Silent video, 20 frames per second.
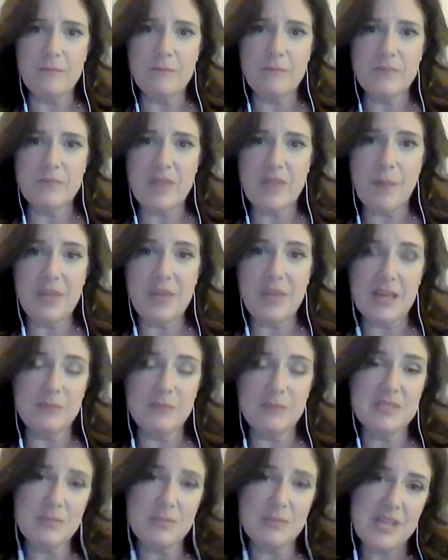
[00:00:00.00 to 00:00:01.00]
that
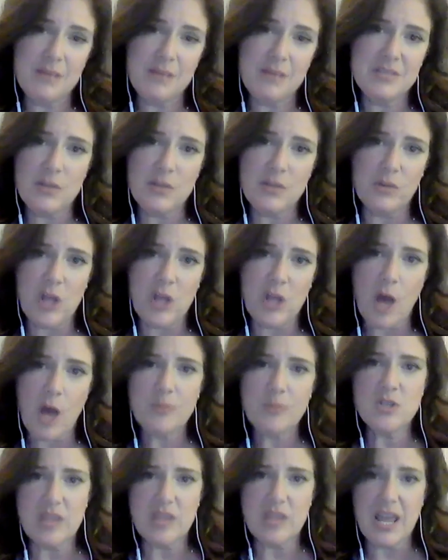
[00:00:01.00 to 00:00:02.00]
becomes sometimes the only
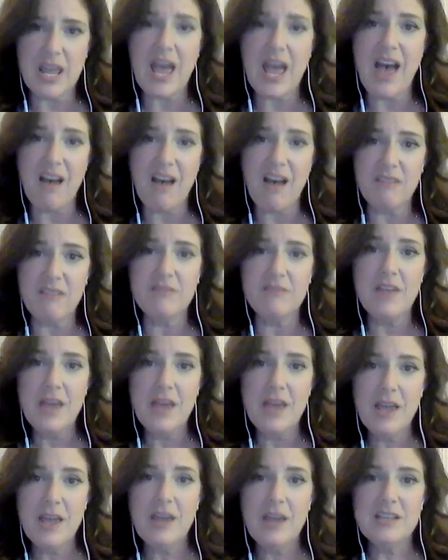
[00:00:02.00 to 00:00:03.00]
option they have.
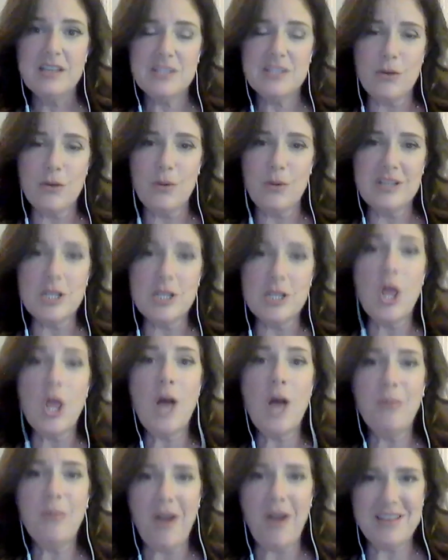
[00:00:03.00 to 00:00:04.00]
So it's a
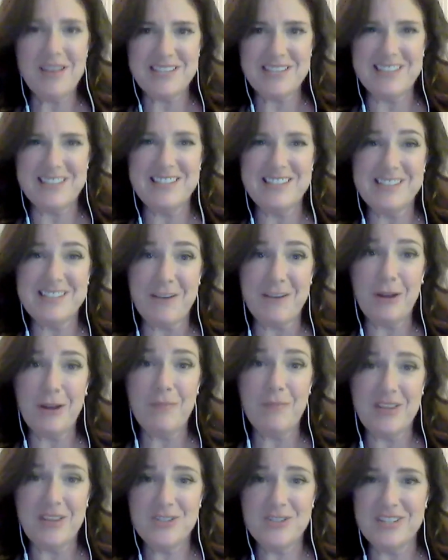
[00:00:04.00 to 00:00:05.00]
long process, as
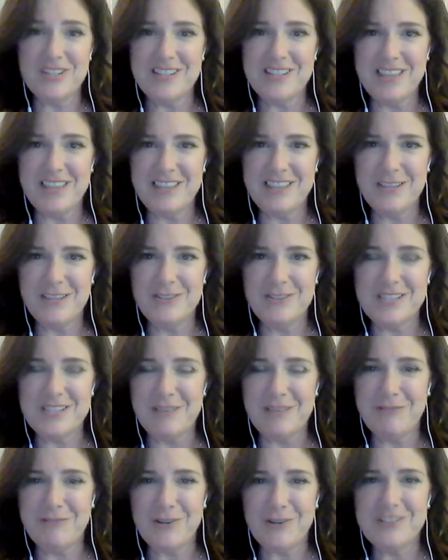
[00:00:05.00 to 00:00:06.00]
Erik mentioned. I think you
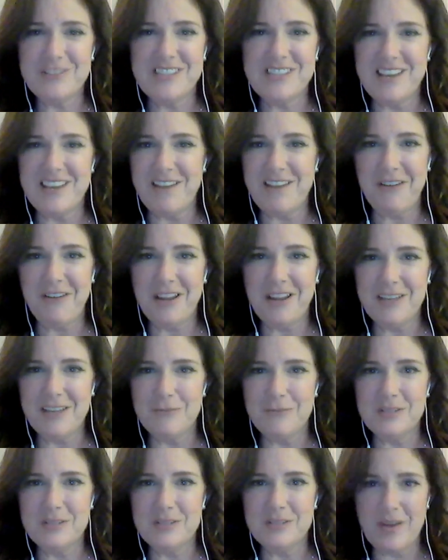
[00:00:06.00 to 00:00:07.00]
said for your son, Erik,
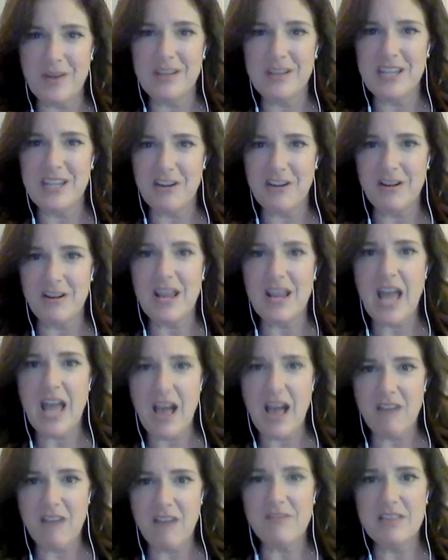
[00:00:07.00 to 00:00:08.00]
it was about
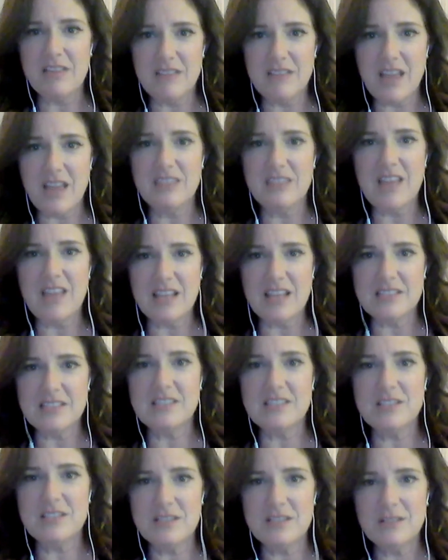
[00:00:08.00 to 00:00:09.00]
1.5 years, and
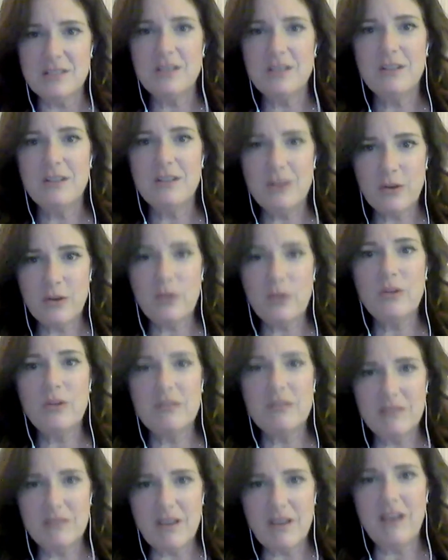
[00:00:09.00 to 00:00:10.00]
that's
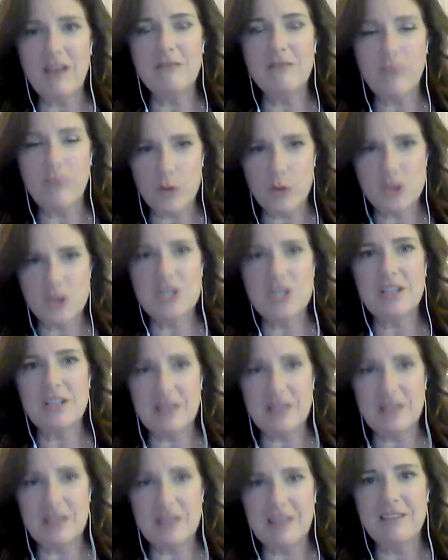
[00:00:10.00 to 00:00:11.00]

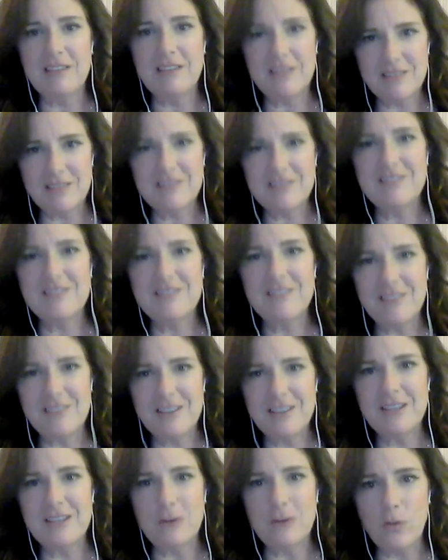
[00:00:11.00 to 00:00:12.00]
unfortunately,
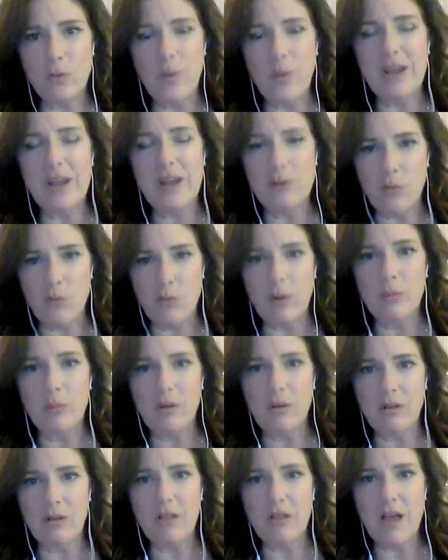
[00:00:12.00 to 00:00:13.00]
quite
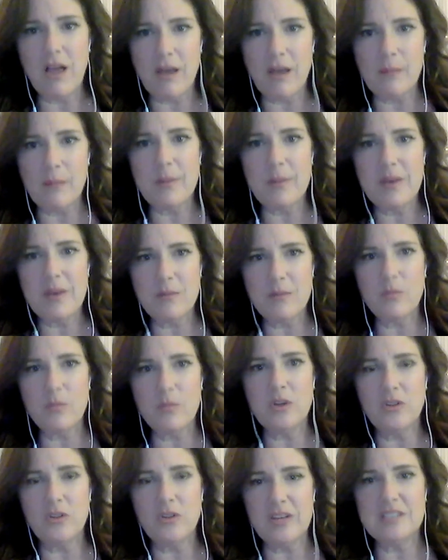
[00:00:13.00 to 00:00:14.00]
normal
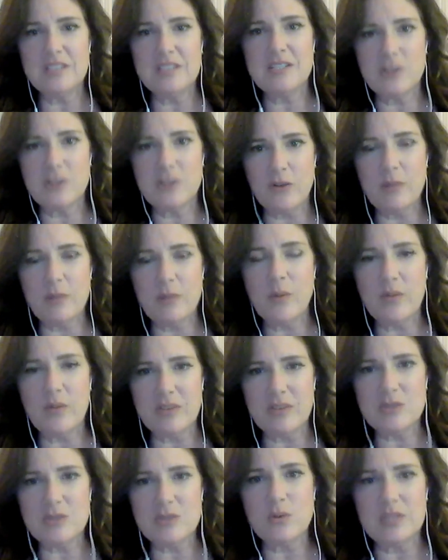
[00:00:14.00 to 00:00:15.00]
when you're in disagreement
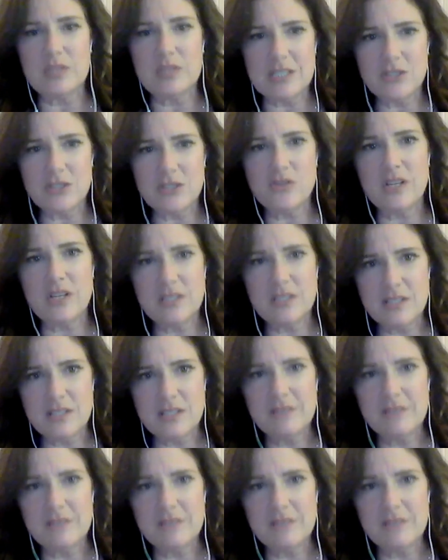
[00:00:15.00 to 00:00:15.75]
with the school district.